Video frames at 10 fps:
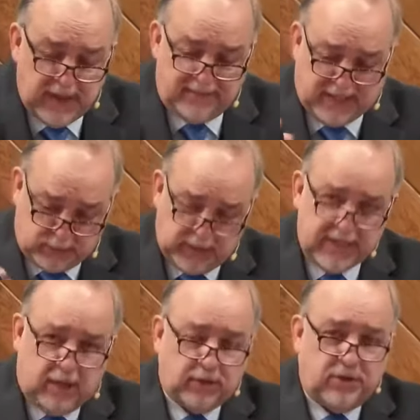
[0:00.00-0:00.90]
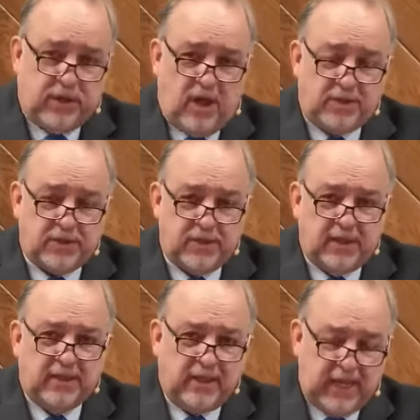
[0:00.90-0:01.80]
That's what an elder does
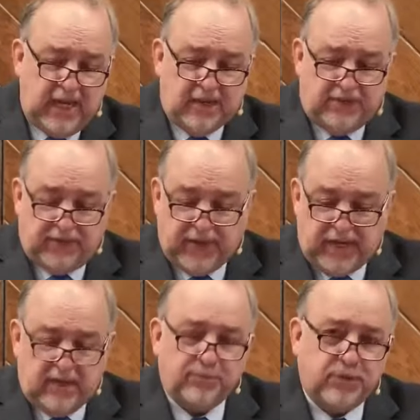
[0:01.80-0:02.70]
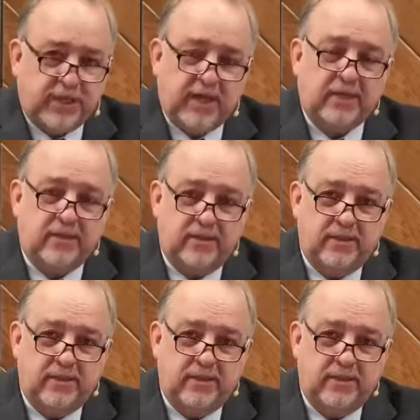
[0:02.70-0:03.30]
lead, feed, protect.